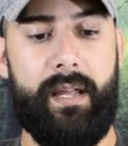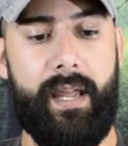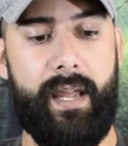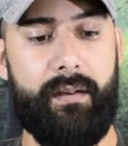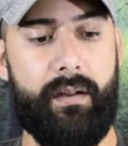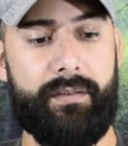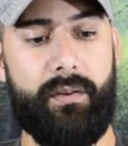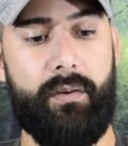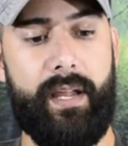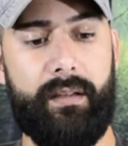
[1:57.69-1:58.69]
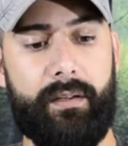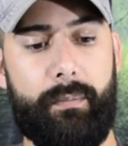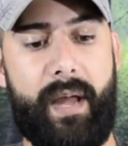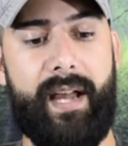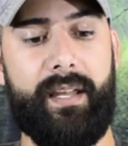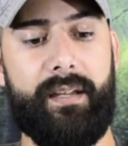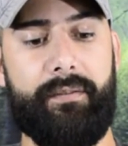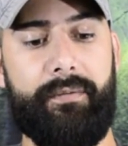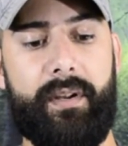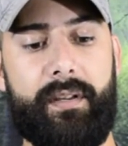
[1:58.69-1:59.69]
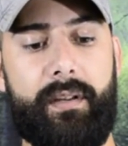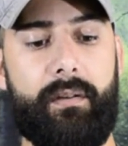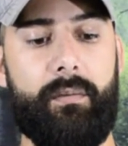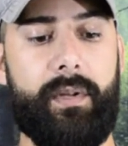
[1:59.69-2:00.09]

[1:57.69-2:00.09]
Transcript: and also a little pocket in the front here,